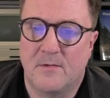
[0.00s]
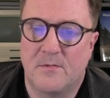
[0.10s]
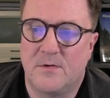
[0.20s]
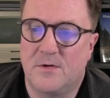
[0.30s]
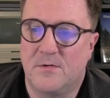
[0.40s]

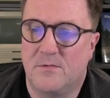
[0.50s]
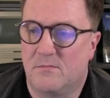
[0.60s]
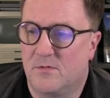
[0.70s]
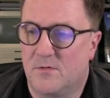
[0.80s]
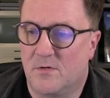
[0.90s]
you
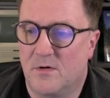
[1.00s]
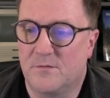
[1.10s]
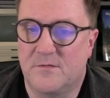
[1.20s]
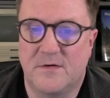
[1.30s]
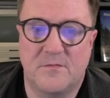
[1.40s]

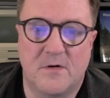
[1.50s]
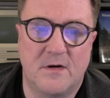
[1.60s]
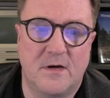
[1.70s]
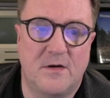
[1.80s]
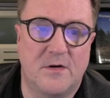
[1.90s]
close this
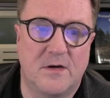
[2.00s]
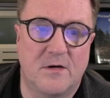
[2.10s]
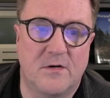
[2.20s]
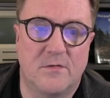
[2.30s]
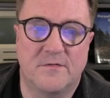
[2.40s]
one and you can
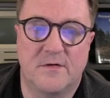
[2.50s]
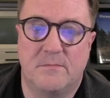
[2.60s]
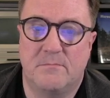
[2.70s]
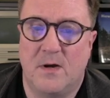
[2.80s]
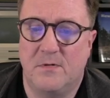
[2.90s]
go say
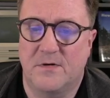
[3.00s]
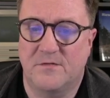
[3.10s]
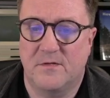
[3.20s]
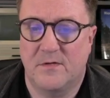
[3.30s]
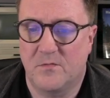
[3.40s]

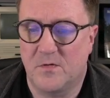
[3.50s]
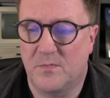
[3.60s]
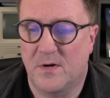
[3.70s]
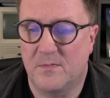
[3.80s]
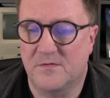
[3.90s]
publish, and we'll
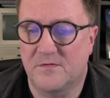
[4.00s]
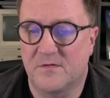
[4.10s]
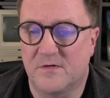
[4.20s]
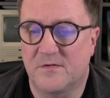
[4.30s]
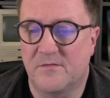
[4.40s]
publish to
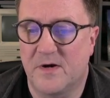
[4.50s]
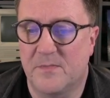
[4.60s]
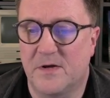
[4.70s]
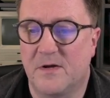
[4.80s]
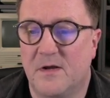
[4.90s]
this
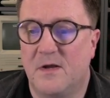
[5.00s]
environment.